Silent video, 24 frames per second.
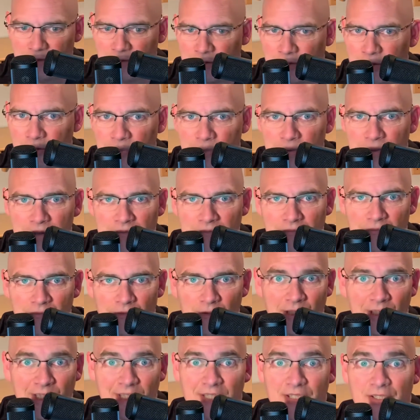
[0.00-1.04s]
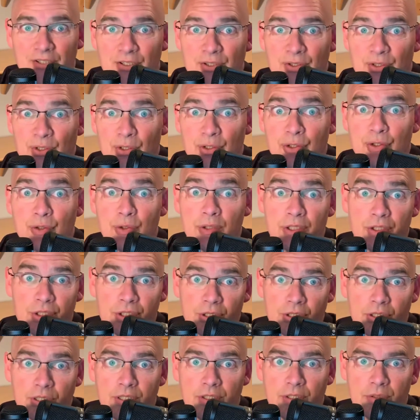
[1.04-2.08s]
and could be related to
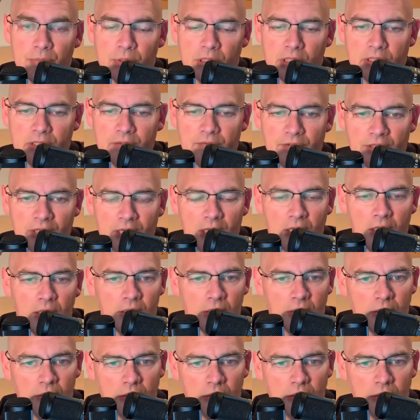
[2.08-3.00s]
nutrition. Can you believe that?